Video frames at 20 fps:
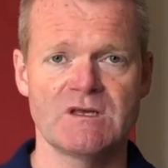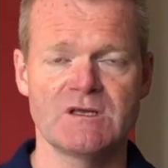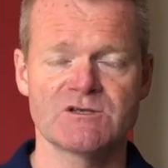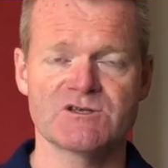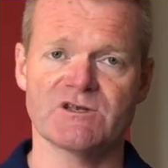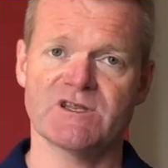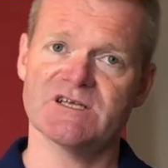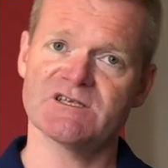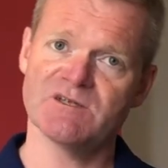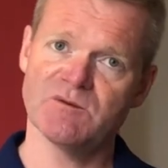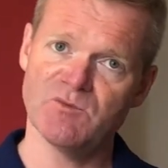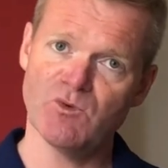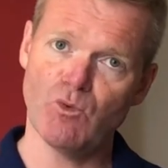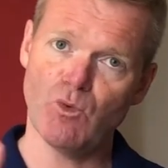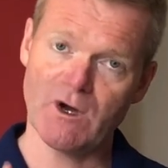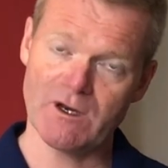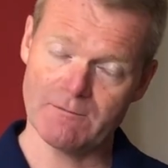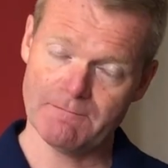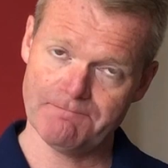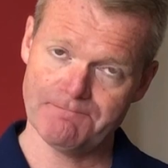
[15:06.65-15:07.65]
So that's number
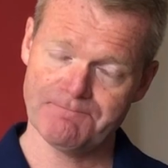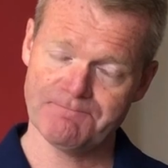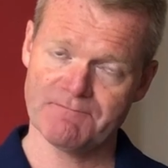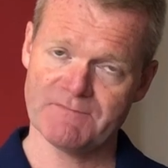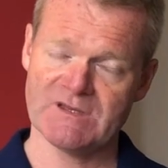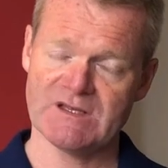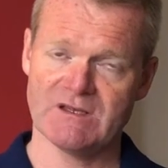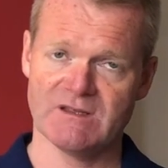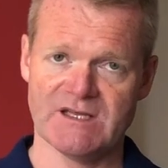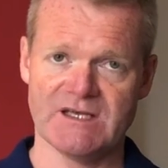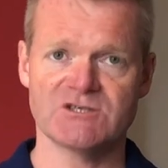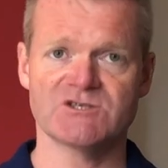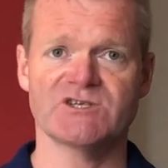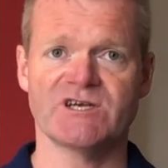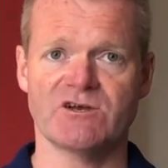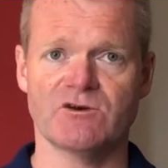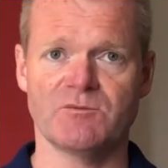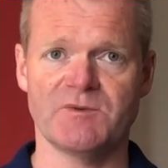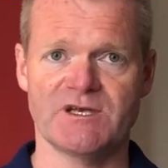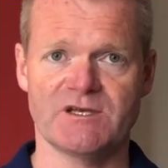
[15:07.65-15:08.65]
one, that's
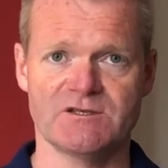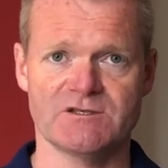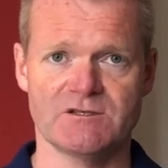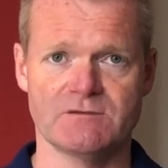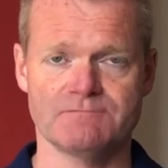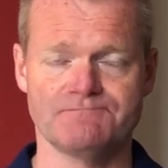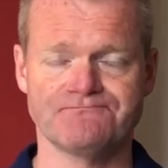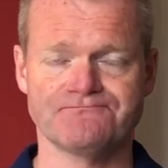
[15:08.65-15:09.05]
Channel Manager.